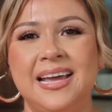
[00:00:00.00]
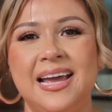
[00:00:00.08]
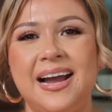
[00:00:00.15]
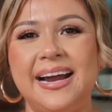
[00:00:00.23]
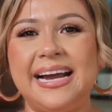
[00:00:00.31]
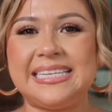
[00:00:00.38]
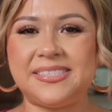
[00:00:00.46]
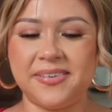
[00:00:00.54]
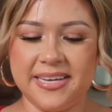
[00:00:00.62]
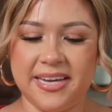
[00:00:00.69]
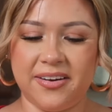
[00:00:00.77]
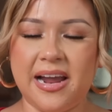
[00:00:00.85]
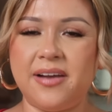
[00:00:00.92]
Alright guys, so
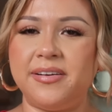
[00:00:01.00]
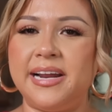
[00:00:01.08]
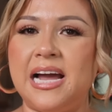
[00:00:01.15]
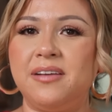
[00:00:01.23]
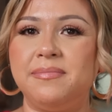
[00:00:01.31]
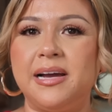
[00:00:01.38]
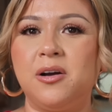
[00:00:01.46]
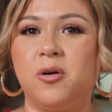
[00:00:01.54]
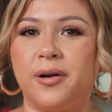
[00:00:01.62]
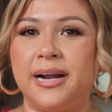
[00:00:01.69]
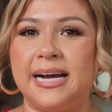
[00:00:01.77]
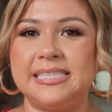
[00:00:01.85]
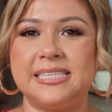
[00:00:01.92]
here I already have my
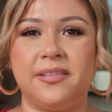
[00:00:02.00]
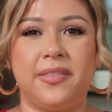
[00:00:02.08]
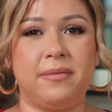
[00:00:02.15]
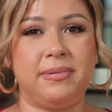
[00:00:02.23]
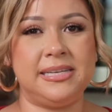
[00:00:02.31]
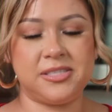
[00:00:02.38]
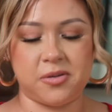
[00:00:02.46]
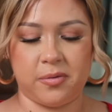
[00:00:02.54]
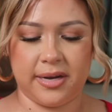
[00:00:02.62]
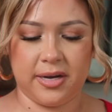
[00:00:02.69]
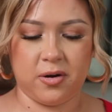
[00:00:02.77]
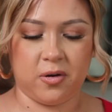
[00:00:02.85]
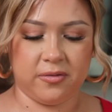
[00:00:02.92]
corn husks that they've been
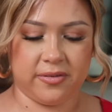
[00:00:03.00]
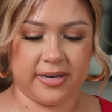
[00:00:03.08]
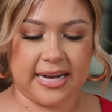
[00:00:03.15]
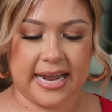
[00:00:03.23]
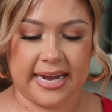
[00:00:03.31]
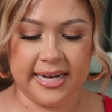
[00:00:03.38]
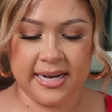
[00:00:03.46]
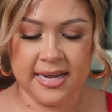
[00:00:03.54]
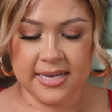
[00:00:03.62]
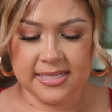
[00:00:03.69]
soaking overnight.